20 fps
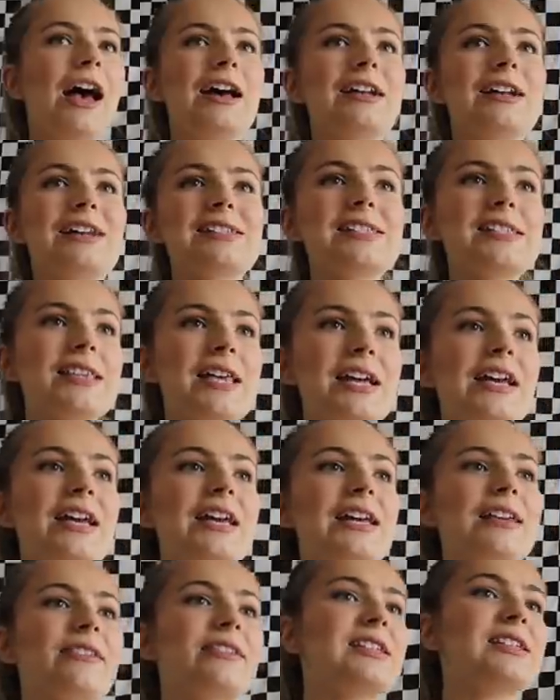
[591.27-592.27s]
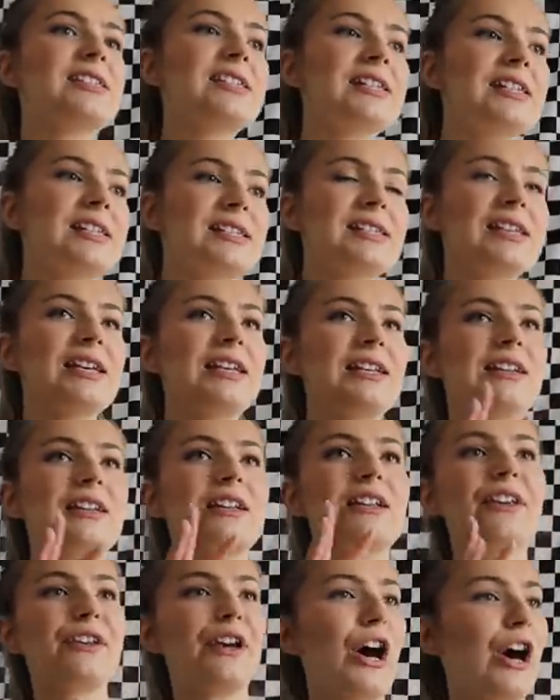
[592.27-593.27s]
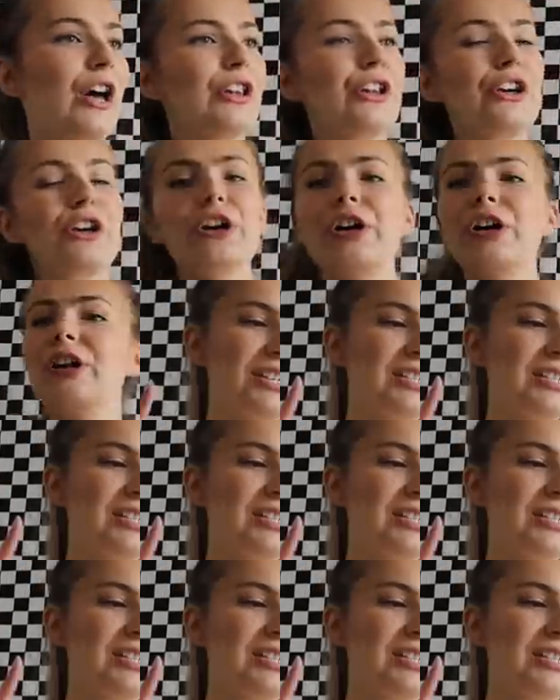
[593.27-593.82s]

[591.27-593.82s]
an aesthetic, the season, the color.